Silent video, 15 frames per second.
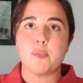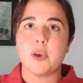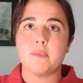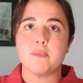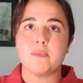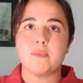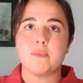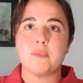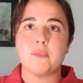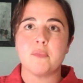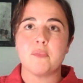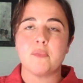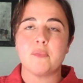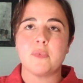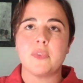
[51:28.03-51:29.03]
But
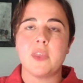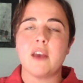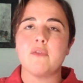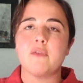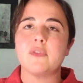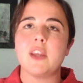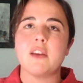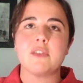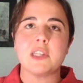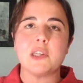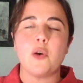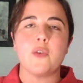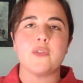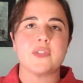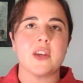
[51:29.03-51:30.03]
there's a
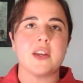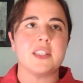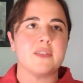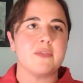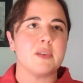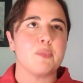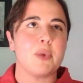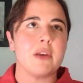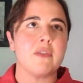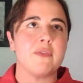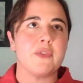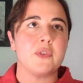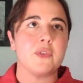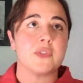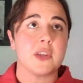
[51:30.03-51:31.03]
lot of scientific
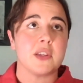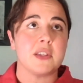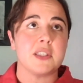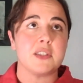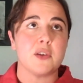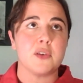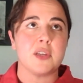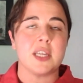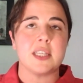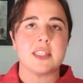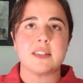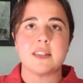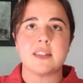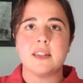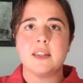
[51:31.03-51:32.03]
peer-reviewed studies on
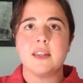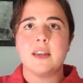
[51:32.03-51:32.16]
it